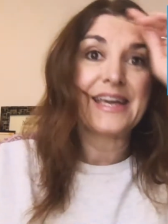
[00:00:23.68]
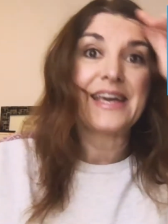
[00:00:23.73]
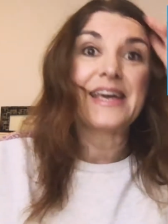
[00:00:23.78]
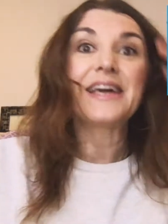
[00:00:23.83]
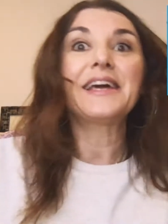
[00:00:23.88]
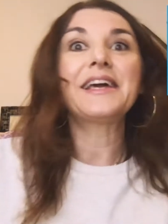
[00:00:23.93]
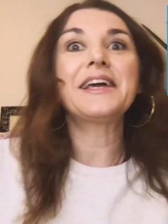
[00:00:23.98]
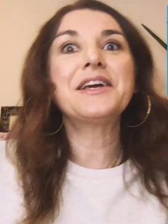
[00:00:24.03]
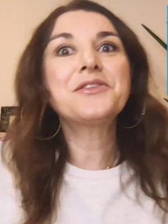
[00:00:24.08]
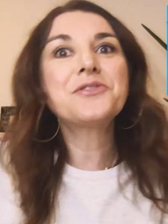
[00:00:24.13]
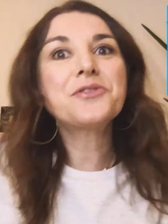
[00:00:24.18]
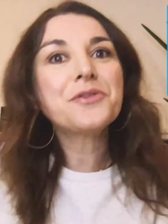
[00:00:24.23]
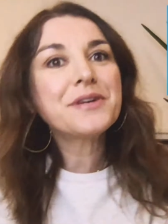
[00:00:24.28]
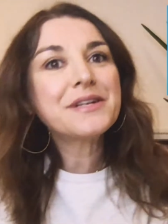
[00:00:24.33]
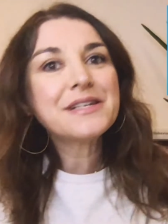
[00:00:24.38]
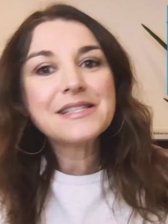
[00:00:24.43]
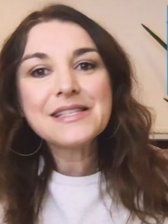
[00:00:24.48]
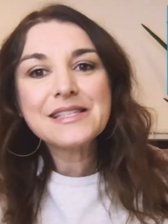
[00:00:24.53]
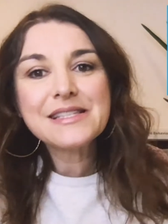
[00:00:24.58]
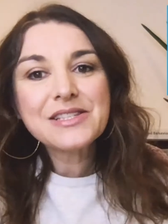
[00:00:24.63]

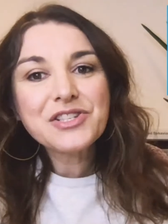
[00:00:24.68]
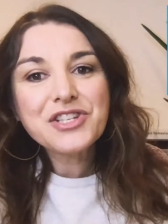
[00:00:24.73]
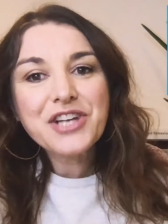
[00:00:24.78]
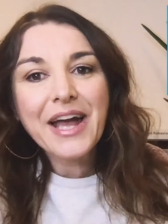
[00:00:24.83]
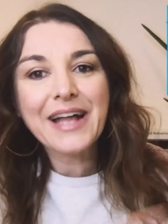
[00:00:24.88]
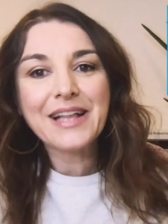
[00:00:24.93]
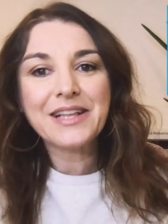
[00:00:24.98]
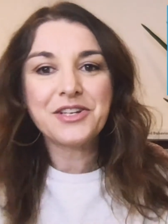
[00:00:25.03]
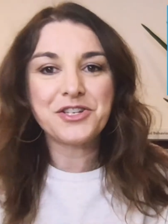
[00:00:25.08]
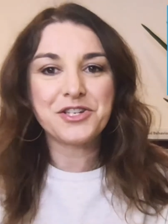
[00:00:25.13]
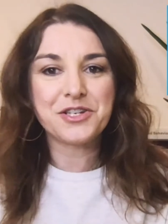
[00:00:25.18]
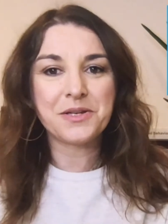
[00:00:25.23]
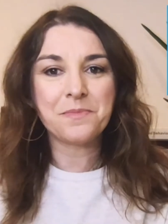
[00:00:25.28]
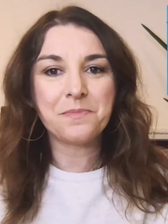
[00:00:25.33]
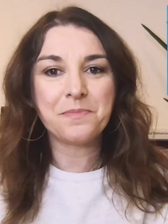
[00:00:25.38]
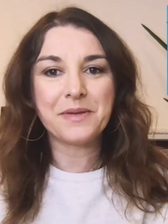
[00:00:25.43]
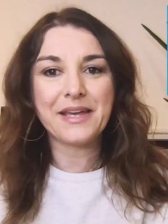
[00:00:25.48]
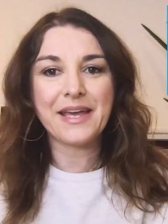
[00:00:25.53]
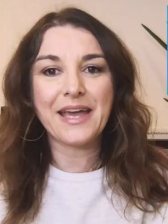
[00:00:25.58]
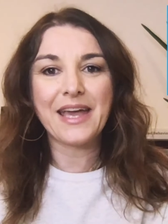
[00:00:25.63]
increases in challenging
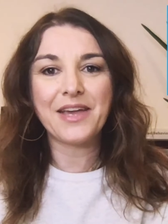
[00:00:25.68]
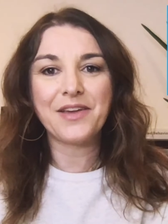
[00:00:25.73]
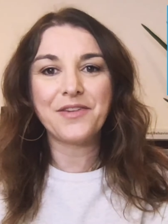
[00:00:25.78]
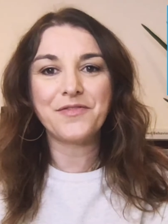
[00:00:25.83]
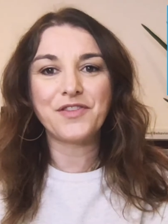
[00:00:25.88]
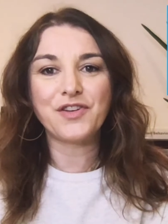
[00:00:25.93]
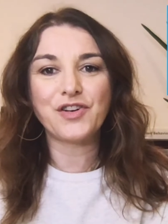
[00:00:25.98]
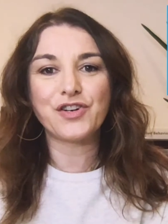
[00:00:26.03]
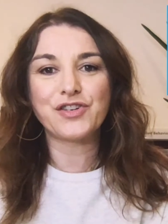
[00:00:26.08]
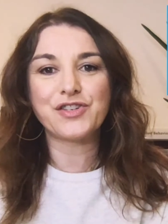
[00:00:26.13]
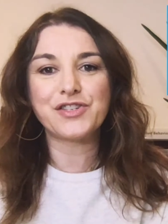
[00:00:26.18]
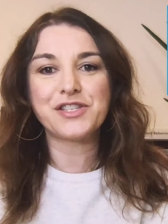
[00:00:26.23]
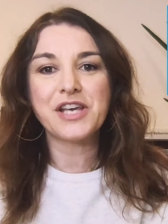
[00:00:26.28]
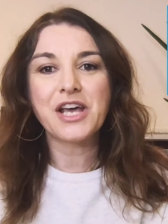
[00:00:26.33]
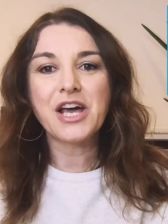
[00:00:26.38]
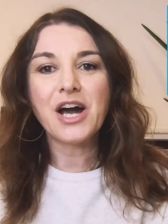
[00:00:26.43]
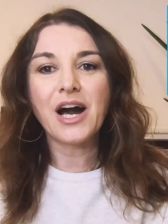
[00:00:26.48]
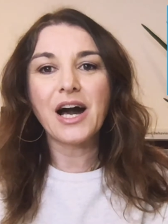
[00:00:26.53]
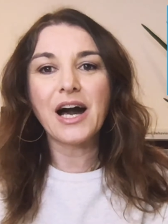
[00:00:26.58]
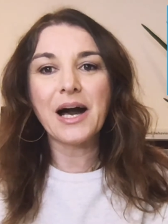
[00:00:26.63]
behaviors
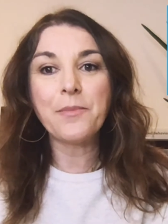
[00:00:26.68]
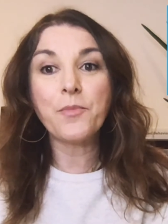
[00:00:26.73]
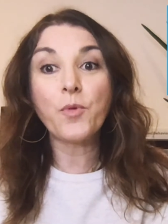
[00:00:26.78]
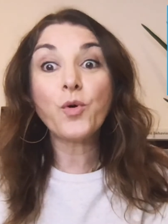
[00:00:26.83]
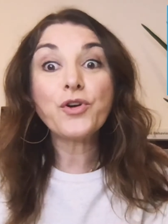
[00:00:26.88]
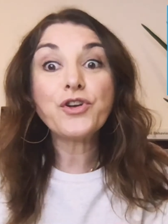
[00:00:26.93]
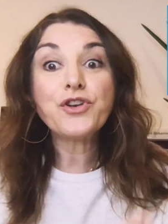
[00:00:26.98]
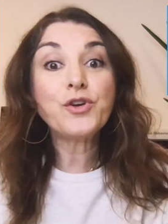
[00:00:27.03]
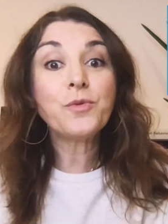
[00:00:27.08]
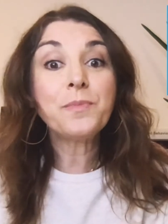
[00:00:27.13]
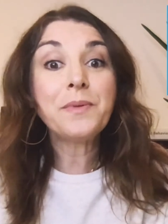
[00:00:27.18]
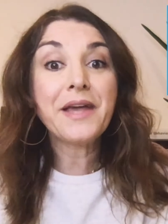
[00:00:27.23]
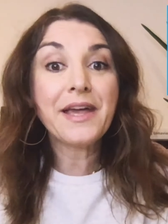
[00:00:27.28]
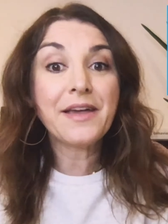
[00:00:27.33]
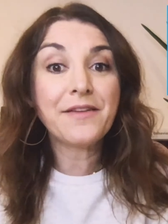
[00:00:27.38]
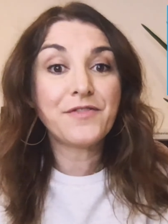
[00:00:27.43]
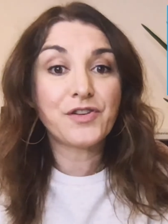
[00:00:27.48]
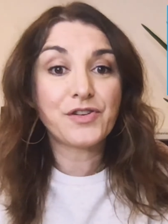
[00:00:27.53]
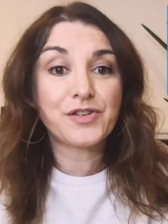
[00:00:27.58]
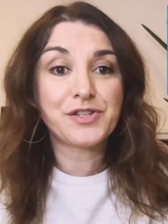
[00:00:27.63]
um, or new
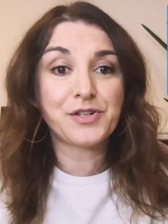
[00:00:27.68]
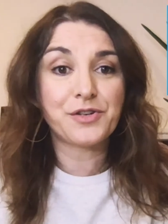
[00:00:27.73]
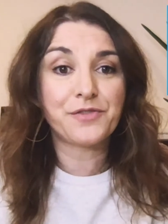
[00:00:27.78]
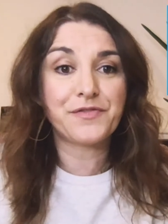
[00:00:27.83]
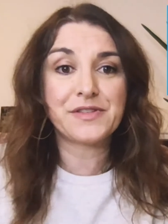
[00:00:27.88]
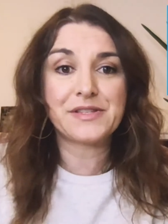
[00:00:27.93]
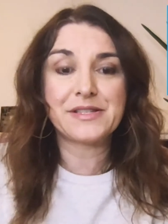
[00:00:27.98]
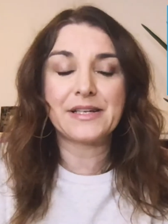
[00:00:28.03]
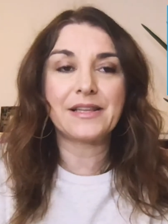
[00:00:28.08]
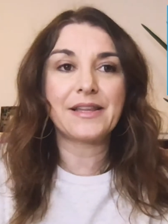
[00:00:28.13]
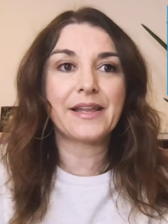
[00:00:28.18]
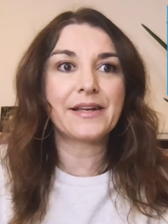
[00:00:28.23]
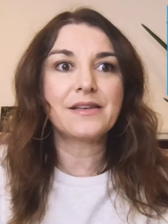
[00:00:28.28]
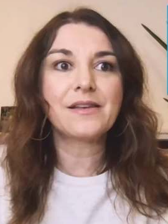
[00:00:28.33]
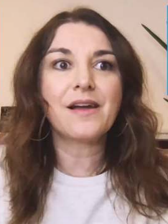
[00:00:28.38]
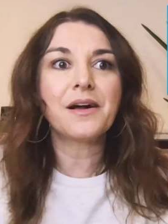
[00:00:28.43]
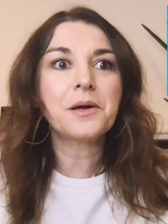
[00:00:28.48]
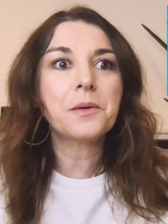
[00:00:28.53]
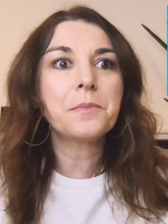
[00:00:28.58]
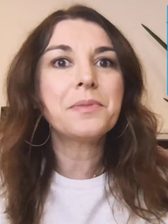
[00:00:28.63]
behavior surfacing, like
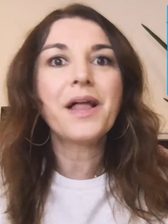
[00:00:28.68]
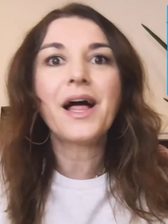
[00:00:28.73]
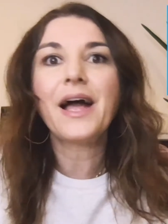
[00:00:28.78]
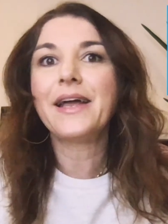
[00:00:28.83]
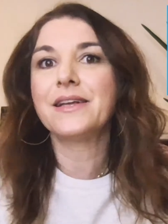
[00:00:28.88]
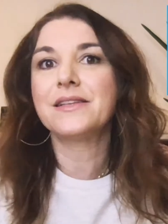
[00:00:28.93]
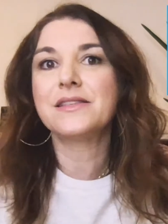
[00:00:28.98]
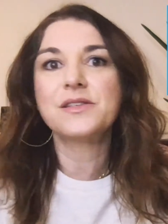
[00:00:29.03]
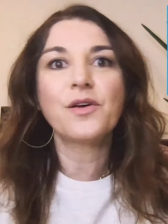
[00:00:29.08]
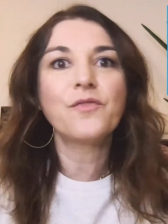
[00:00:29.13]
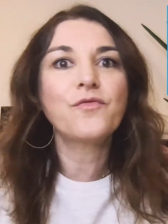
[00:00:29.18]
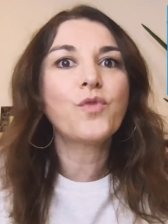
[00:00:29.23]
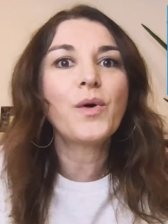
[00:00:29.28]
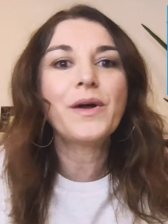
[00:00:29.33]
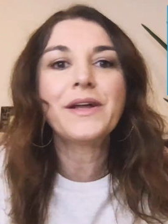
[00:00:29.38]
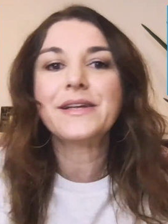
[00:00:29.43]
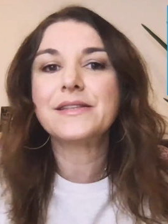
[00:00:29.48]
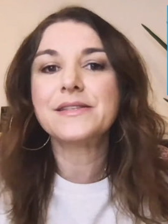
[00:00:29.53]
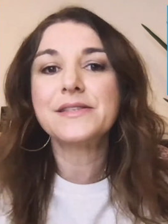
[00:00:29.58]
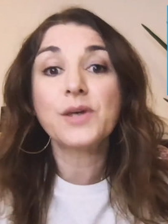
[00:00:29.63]
noncompliance,
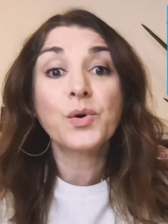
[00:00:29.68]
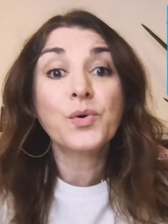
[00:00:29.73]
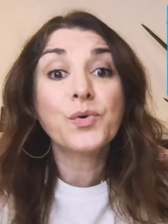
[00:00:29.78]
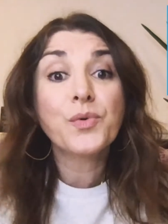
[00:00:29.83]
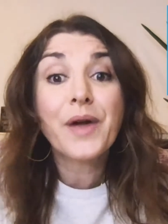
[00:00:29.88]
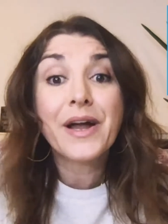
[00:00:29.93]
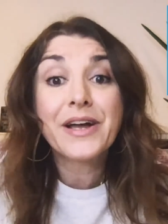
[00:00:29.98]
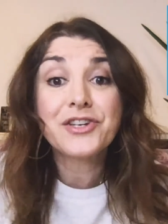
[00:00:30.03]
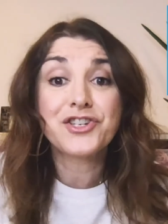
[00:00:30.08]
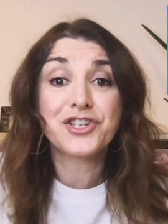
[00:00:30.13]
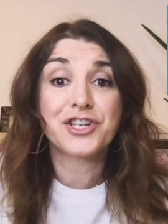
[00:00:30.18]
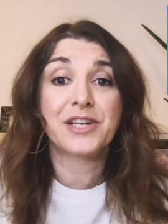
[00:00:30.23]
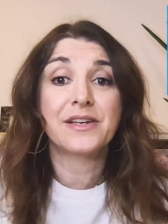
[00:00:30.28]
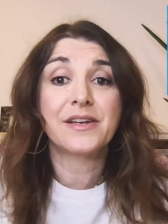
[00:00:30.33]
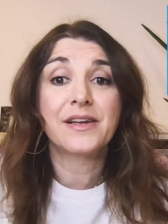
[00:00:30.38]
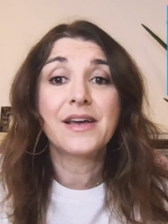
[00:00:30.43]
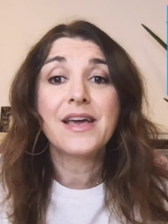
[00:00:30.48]
avoidance, aggression.